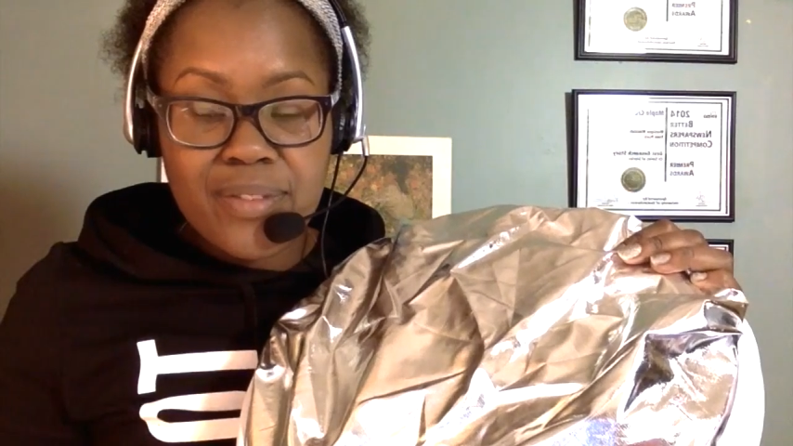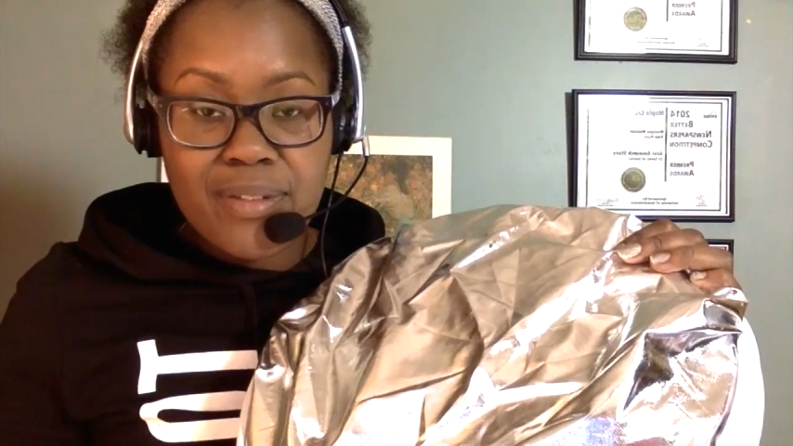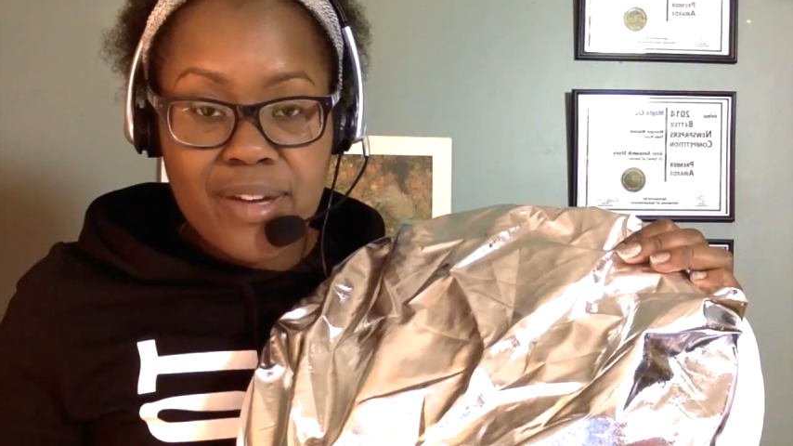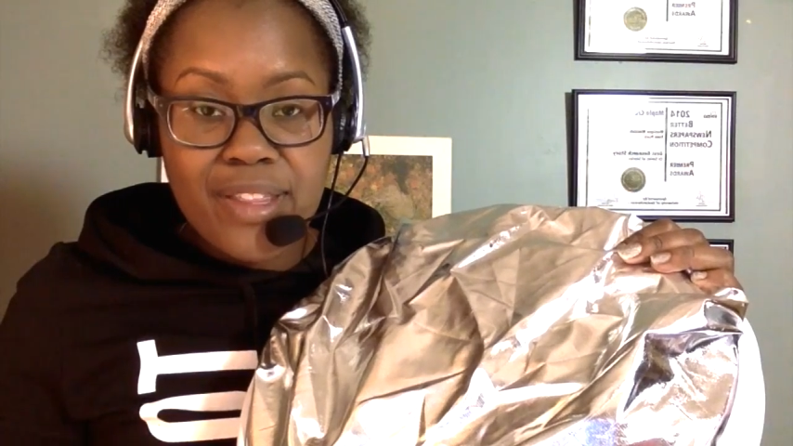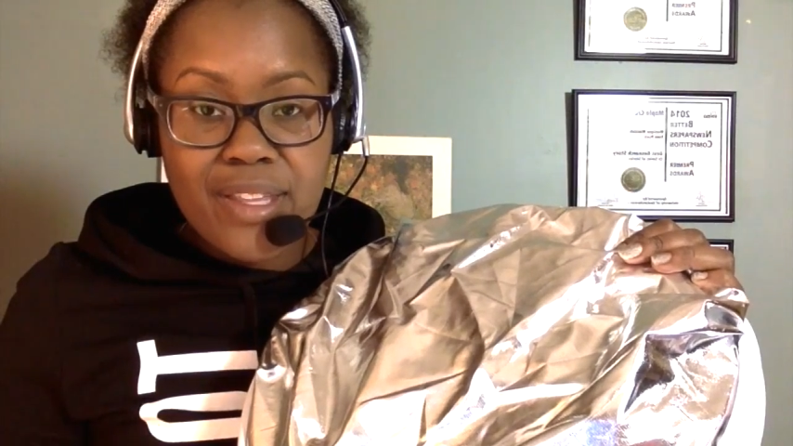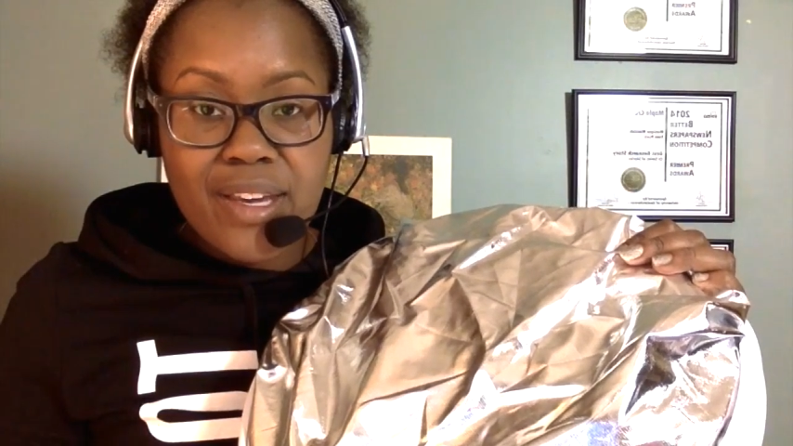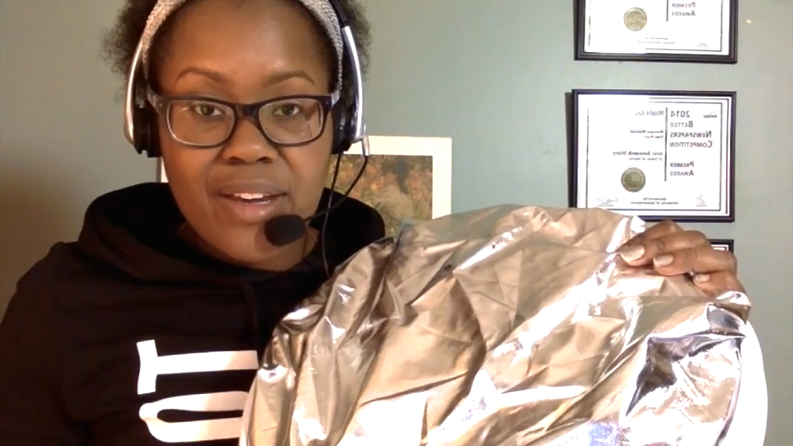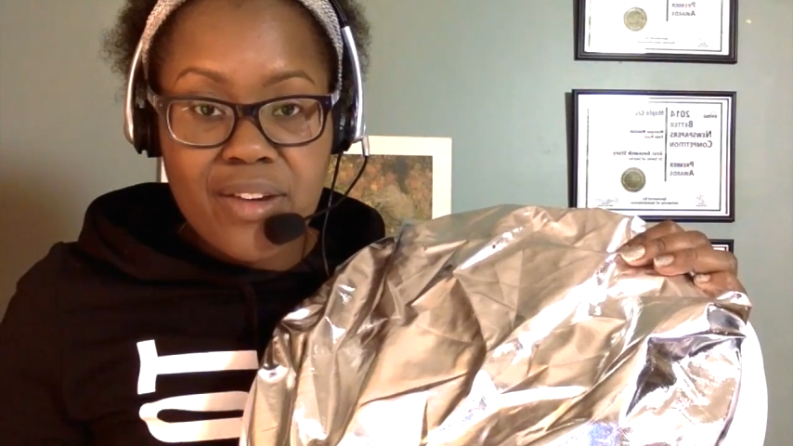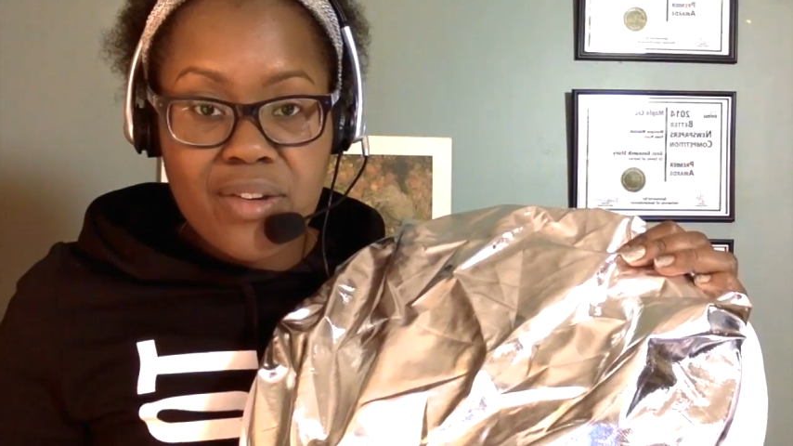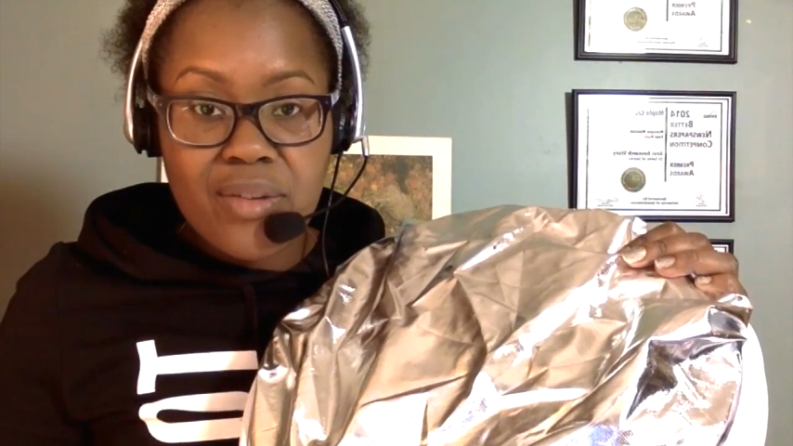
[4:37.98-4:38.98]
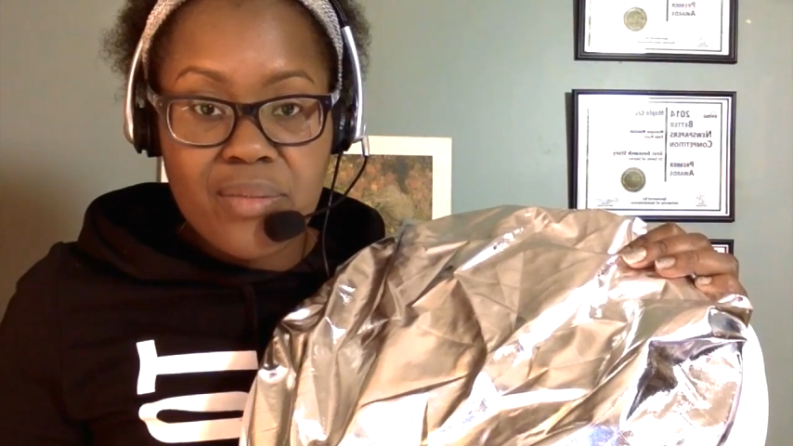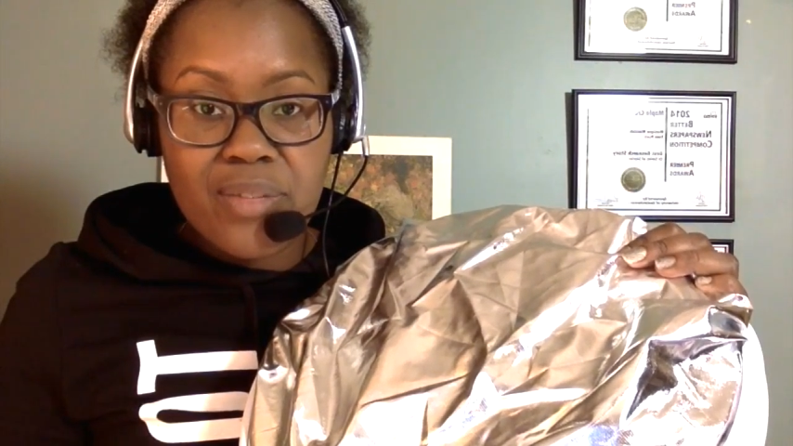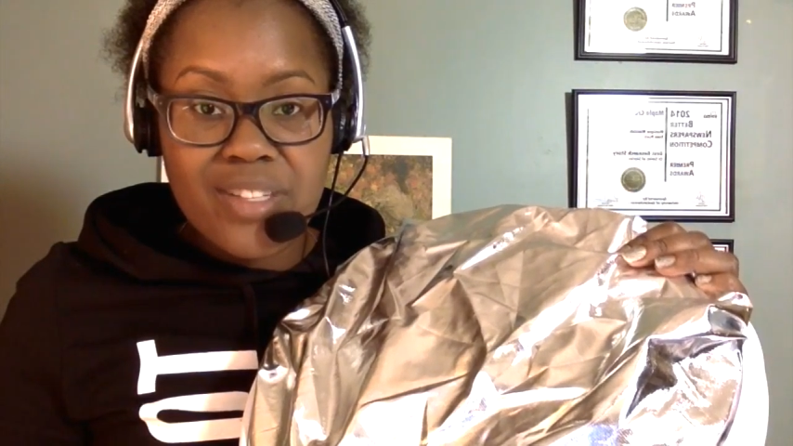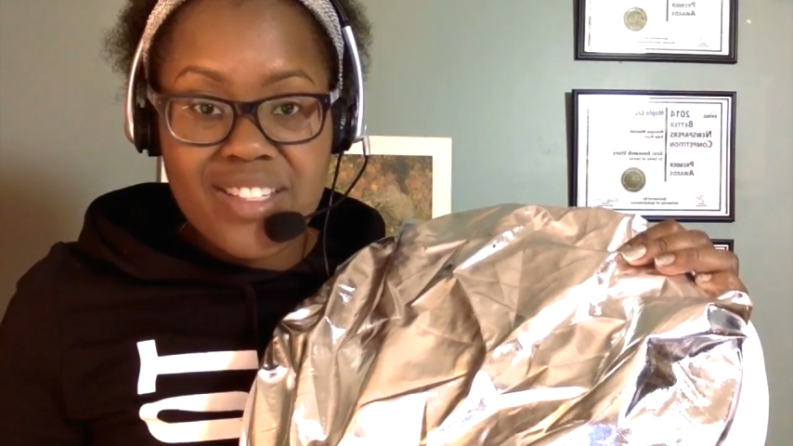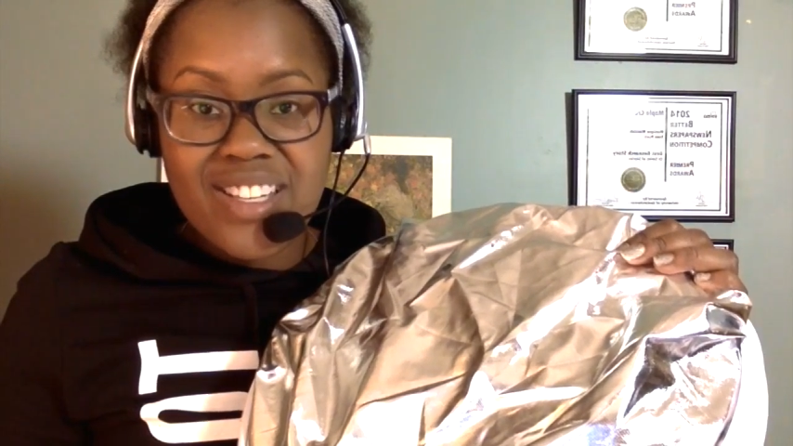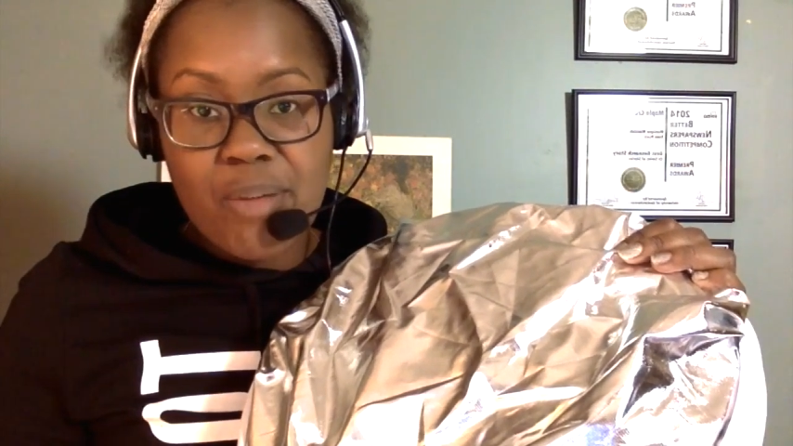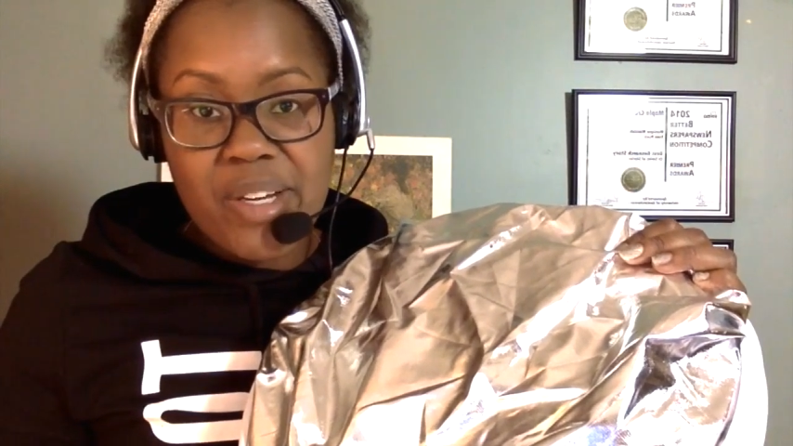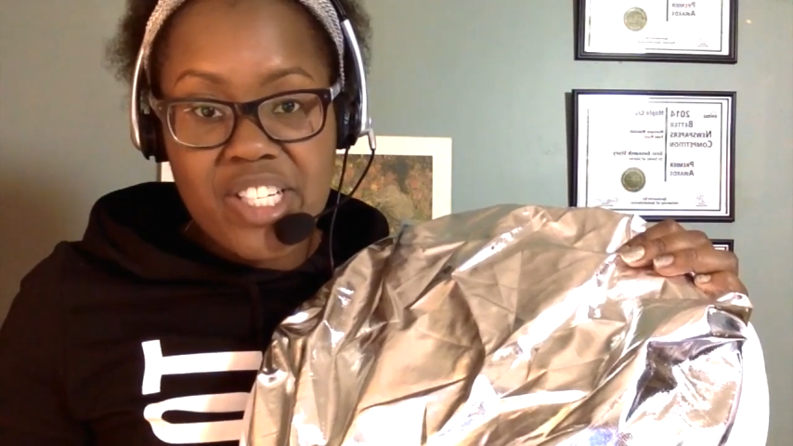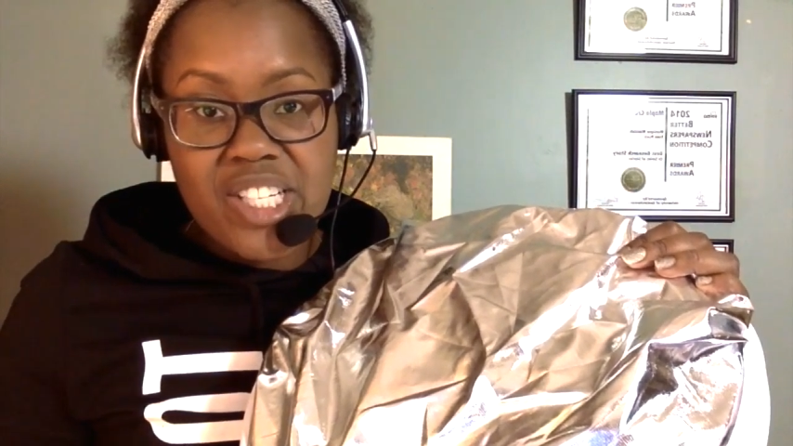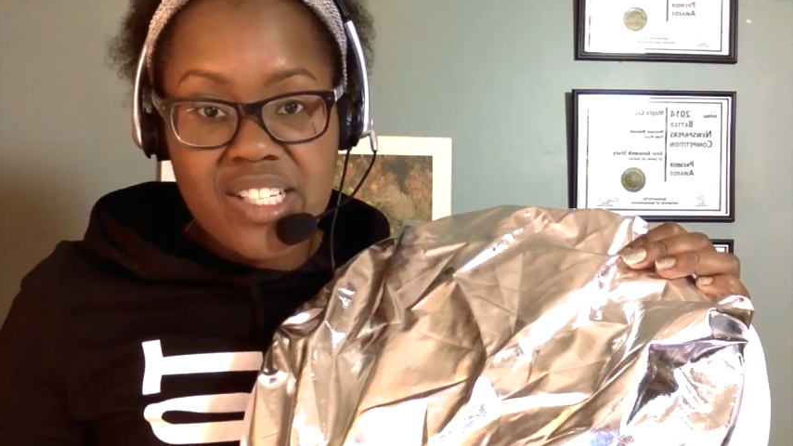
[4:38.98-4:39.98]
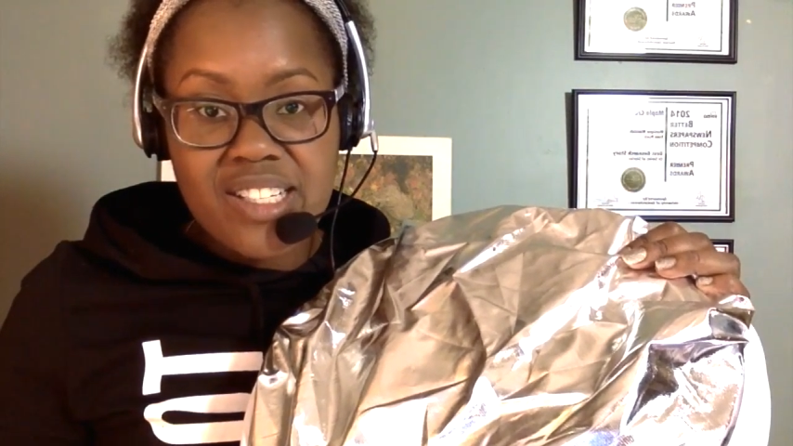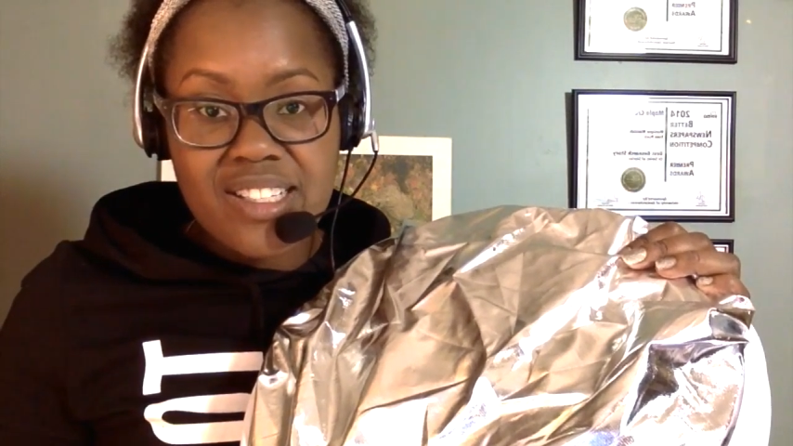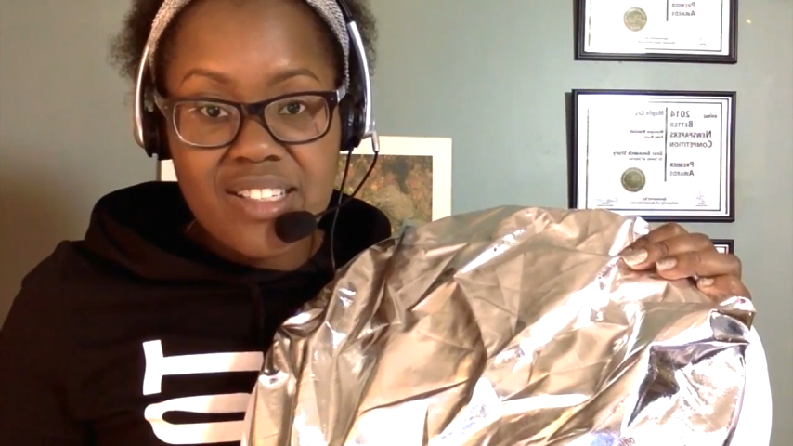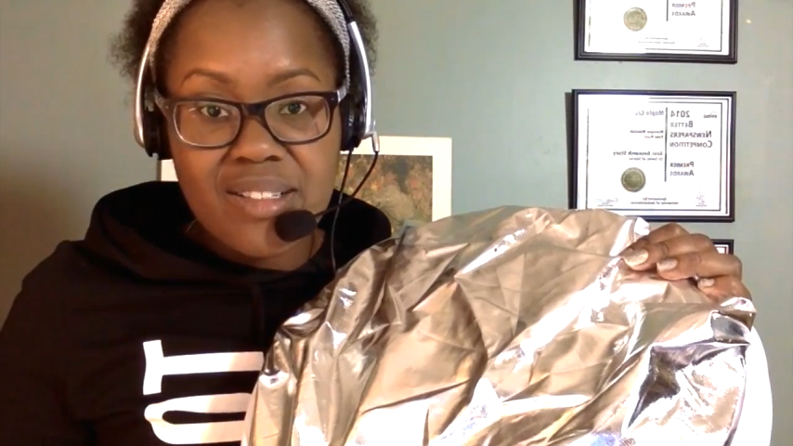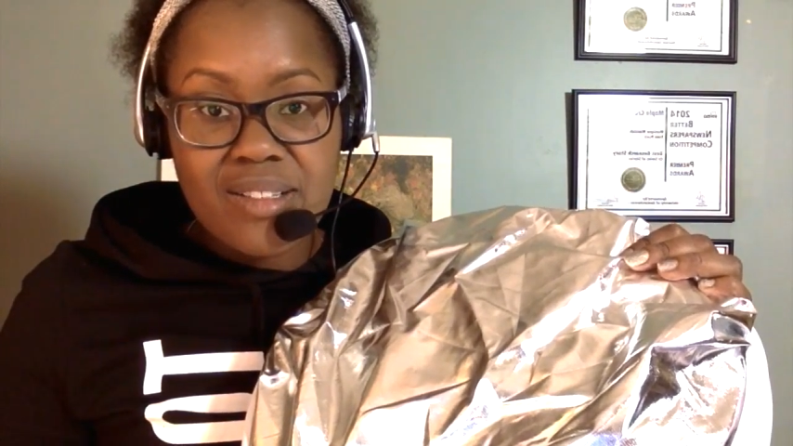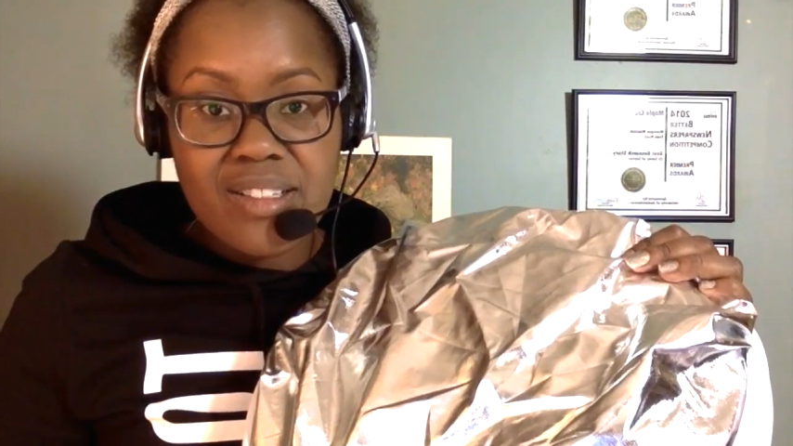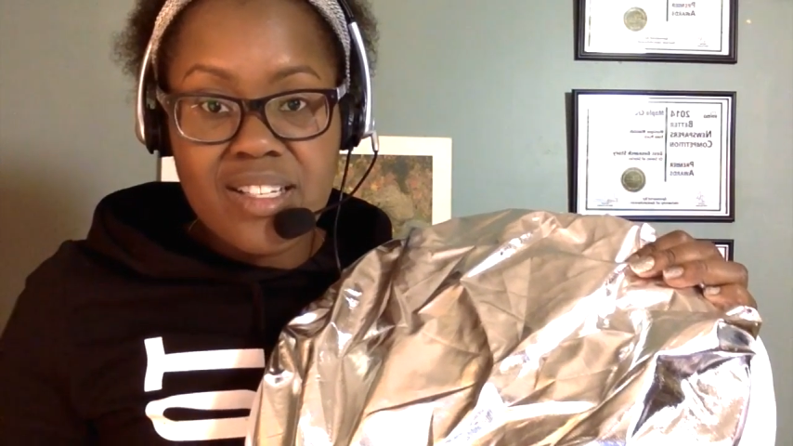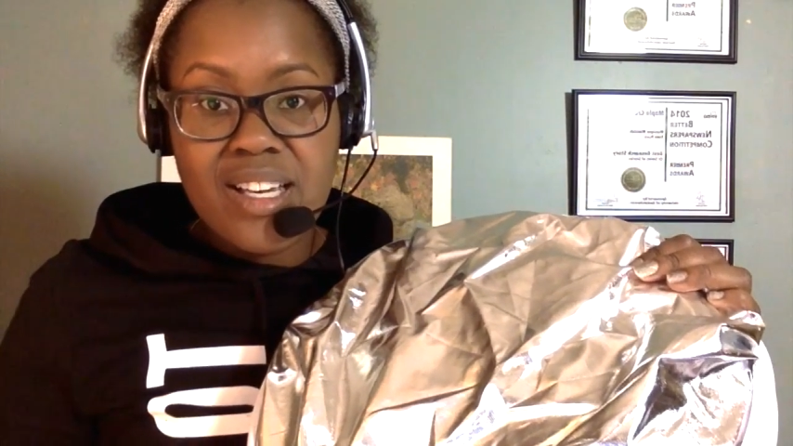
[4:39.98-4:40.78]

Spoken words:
right there. You can see it on my cheek a little.